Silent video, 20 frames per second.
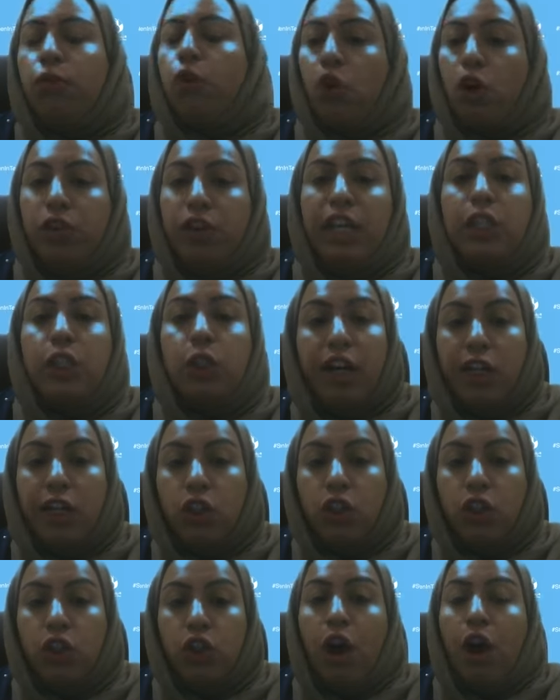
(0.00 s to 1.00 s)
put
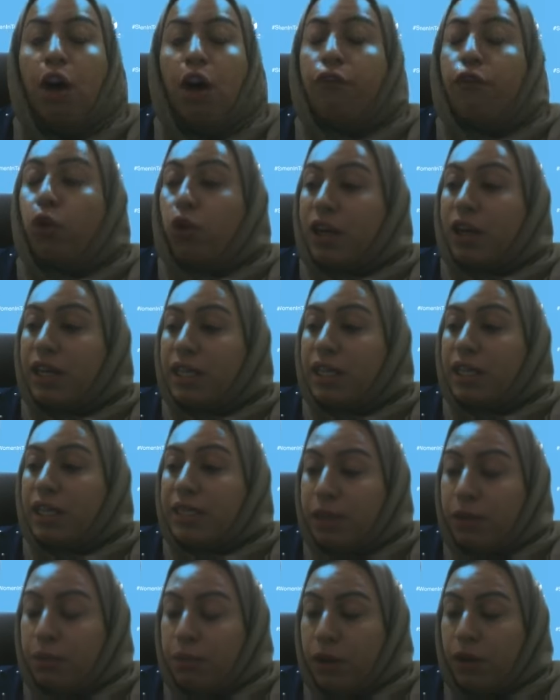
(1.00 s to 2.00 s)
range for
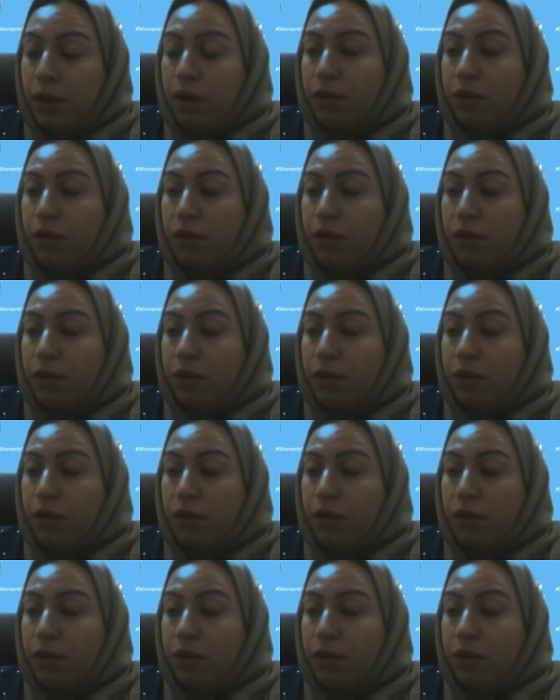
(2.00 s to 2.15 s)
customer